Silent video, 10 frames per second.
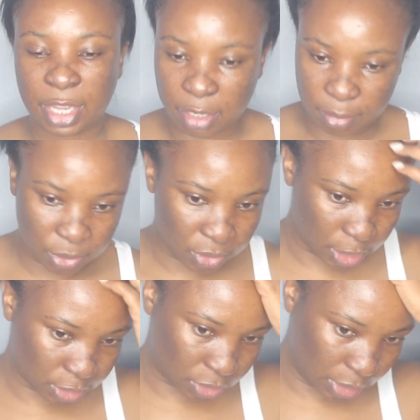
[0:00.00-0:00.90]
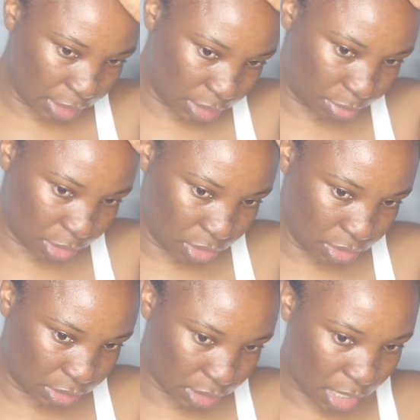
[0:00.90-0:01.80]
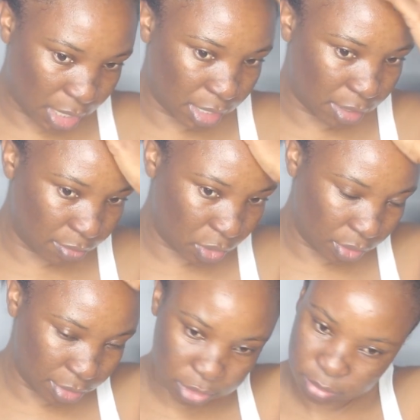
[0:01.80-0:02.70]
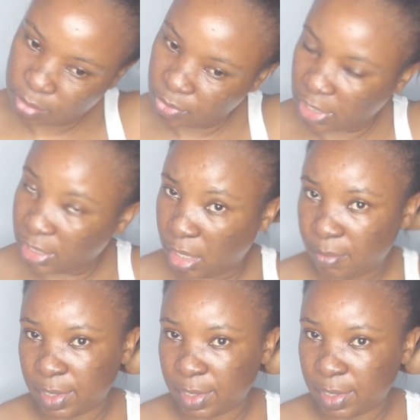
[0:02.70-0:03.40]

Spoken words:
any product on it because I am going to be braiding,